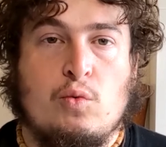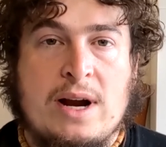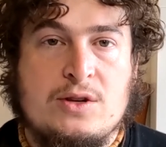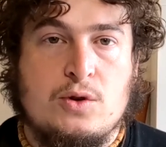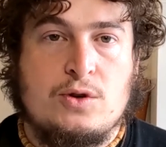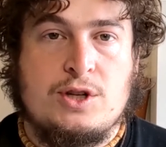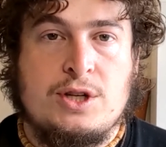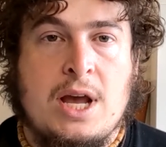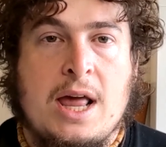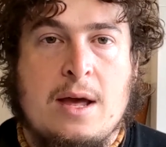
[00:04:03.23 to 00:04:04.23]

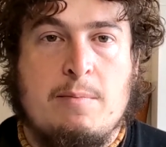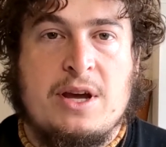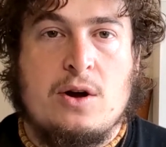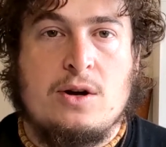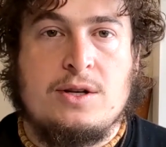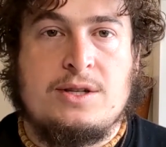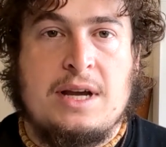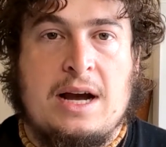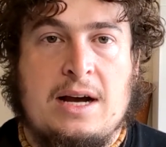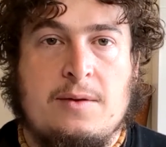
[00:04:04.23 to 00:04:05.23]
resources because
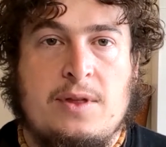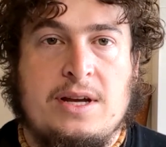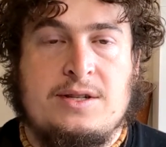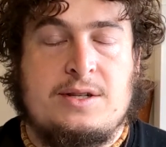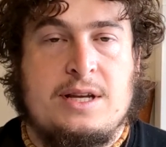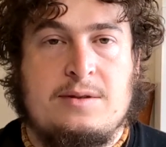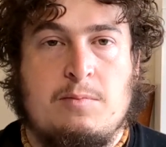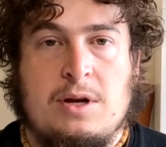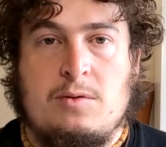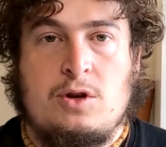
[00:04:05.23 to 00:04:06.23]

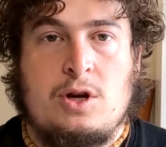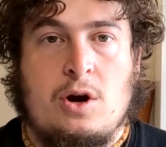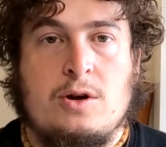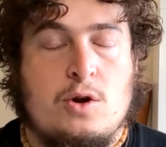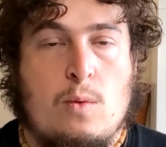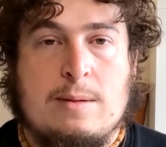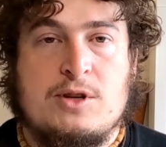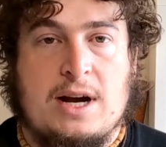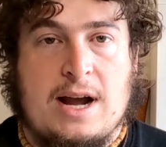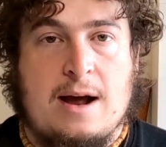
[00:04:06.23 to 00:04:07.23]
your
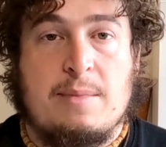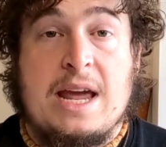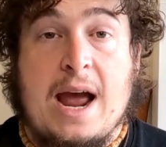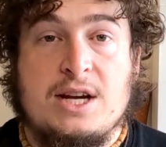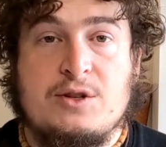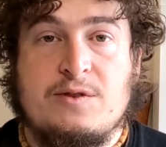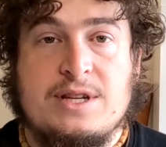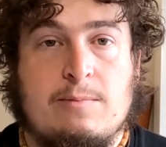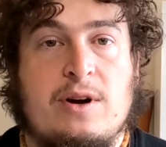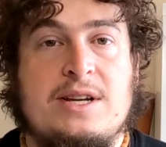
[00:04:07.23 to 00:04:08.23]
website can't be cached for
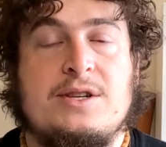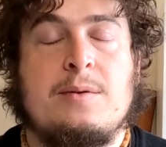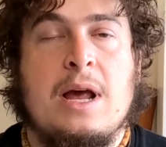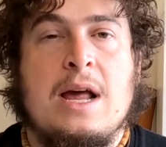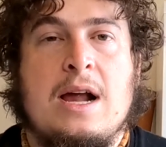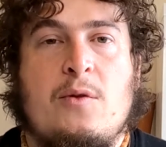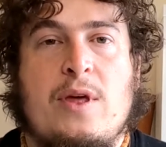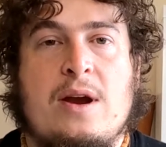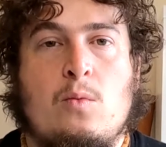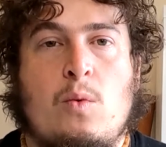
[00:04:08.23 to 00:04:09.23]
some reason,
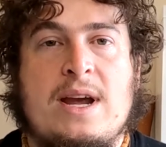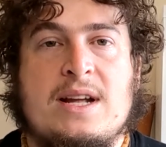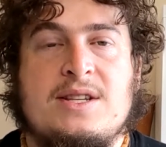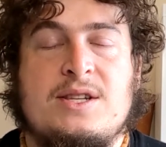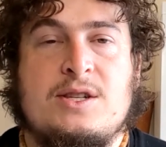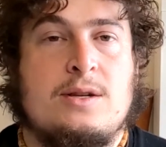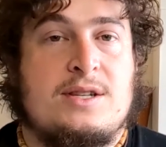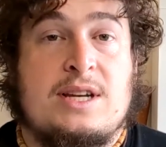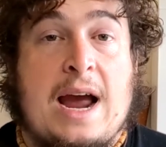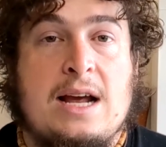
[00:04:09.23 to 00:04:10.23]
then we can
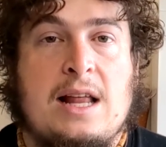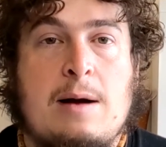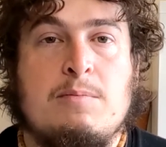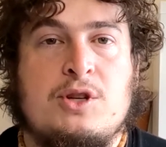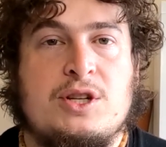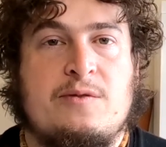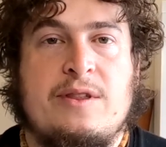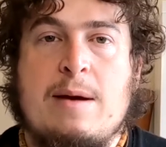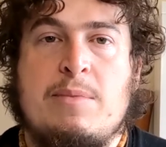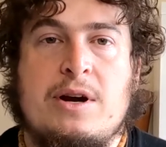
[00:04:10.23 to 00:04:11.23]
scale up just for
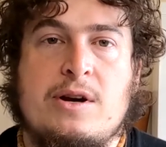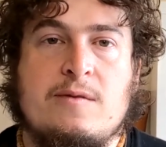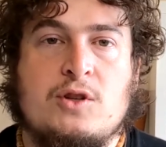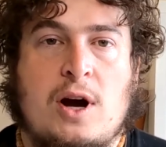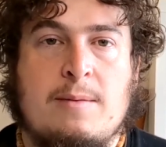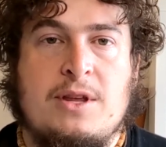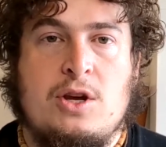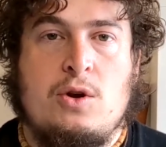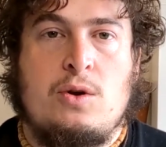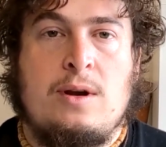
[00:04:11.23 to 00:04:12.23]
that period of time that
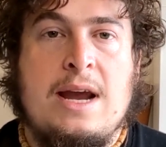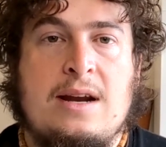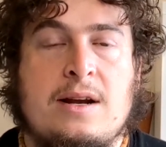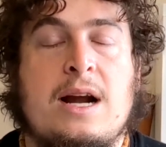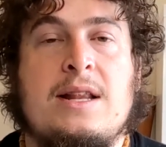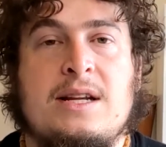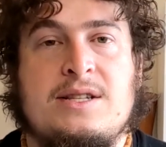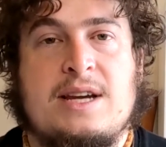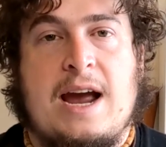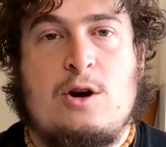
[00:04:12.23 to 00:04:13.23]
you need it and then
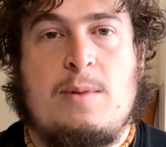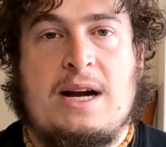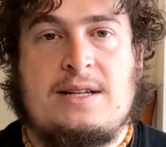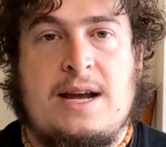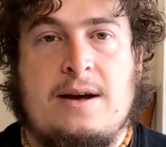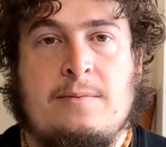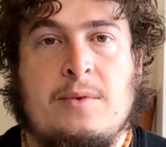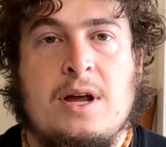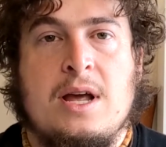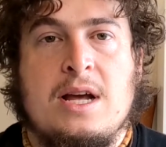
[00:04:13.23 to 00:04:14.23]
scale back down.
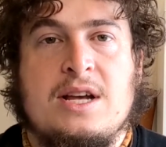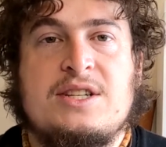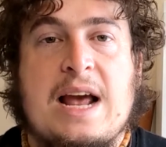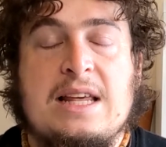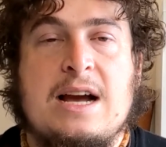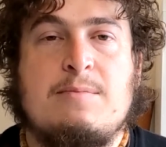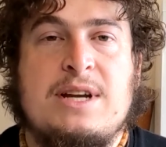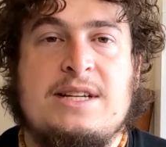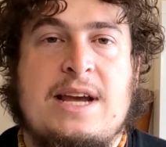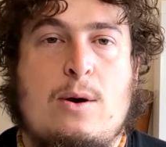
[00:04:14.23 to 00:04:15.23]
Scaling up
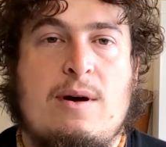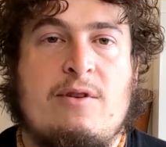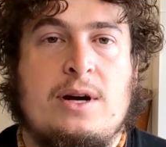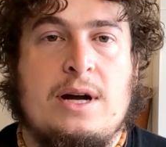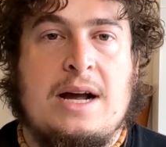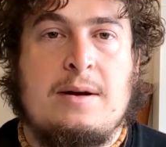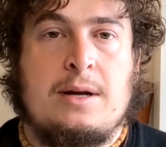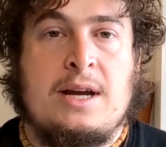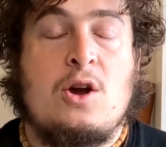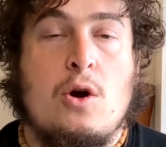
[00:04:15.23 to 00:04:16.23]
does, however,
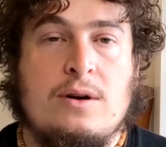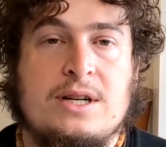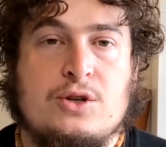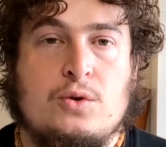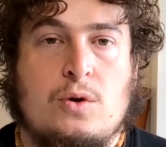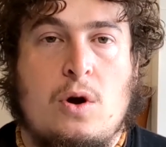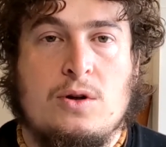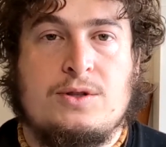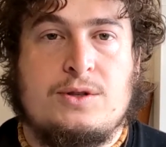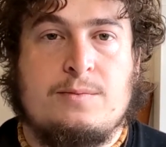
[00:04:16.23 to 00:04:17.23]
incur additional
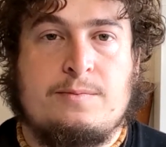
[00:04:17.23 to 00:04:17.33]
costs.